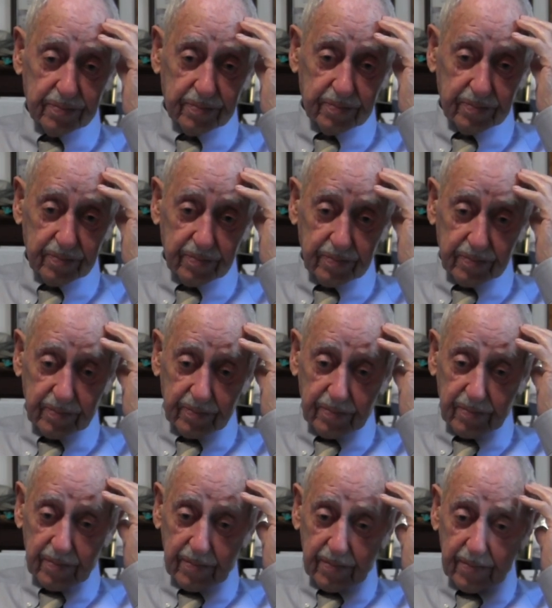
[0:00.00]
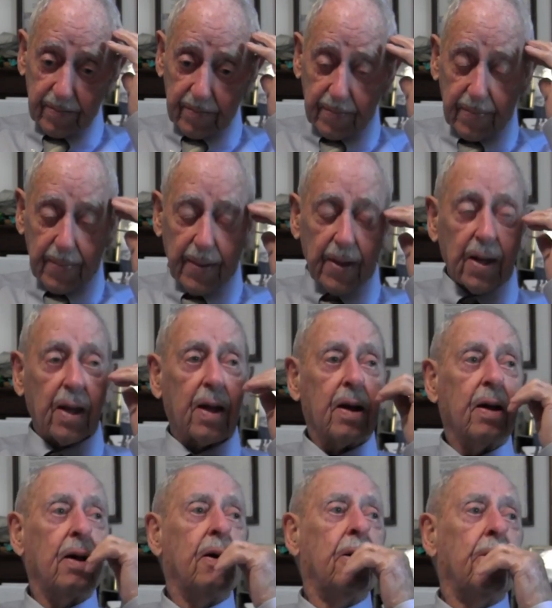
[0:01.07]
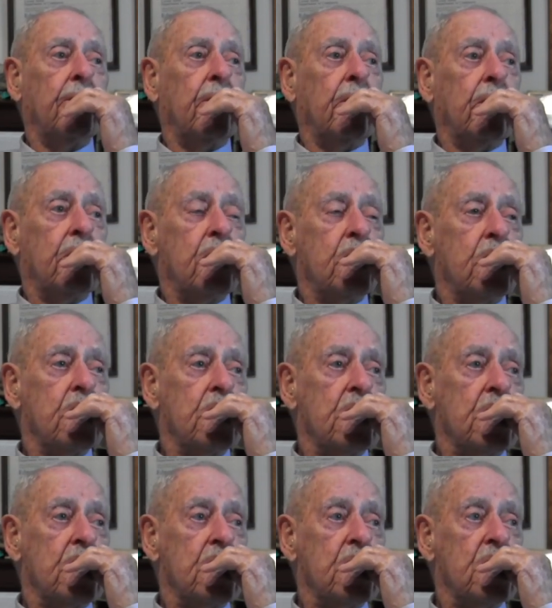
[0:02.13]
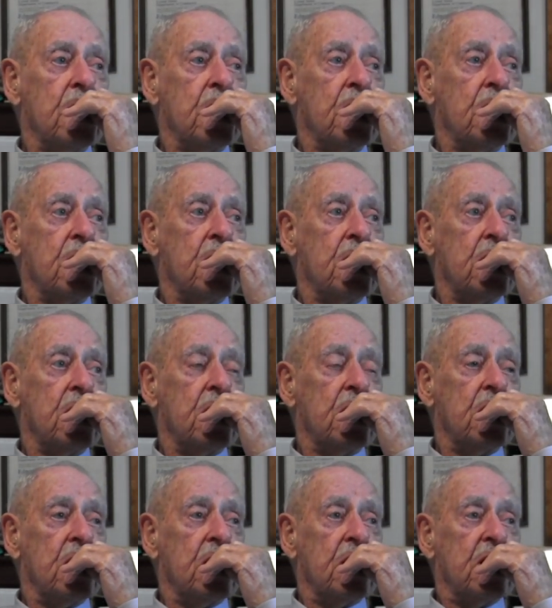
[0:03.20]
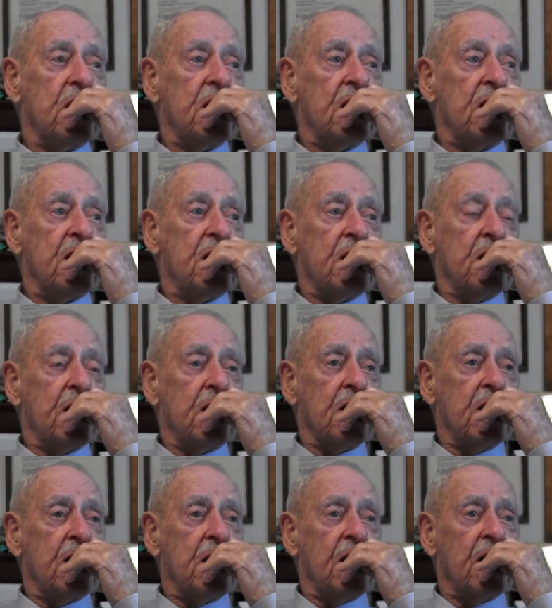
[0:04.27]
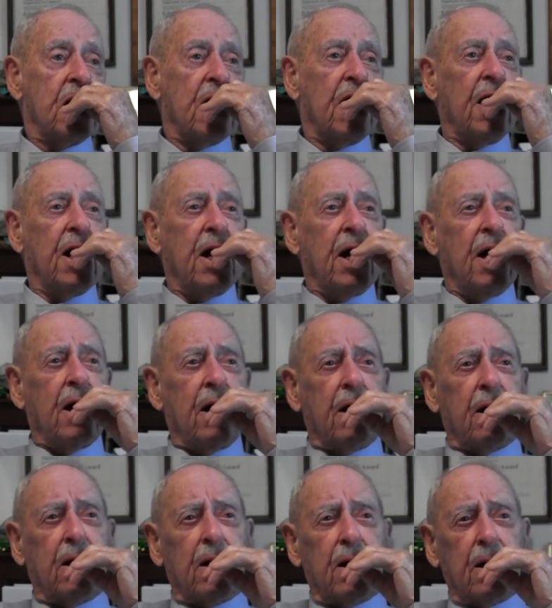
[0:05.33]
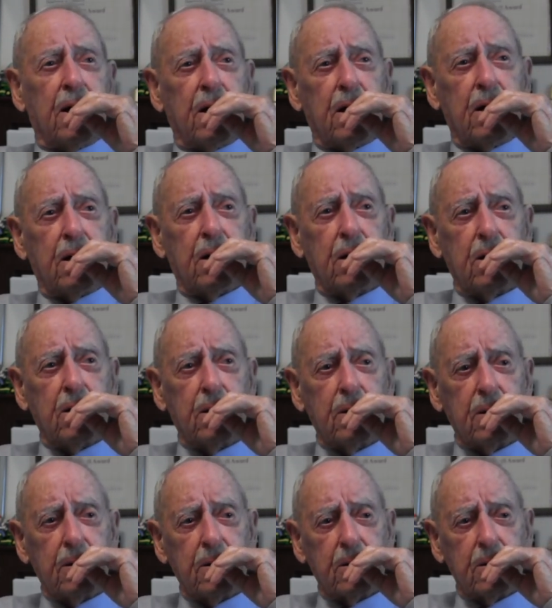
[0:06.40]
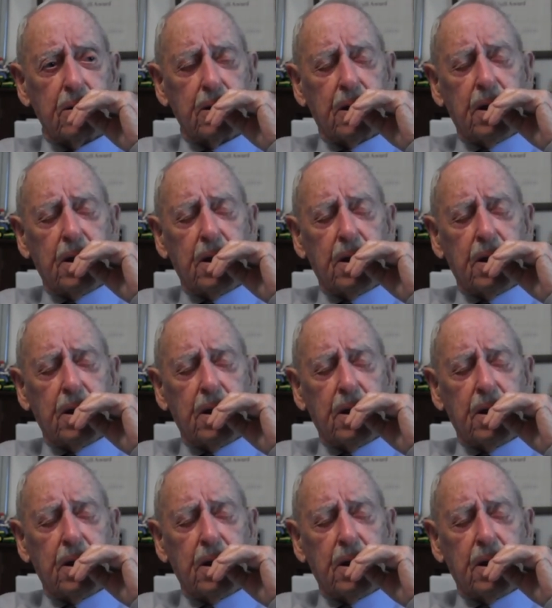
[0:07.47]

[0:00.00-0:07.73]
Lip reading: Nobody speaks.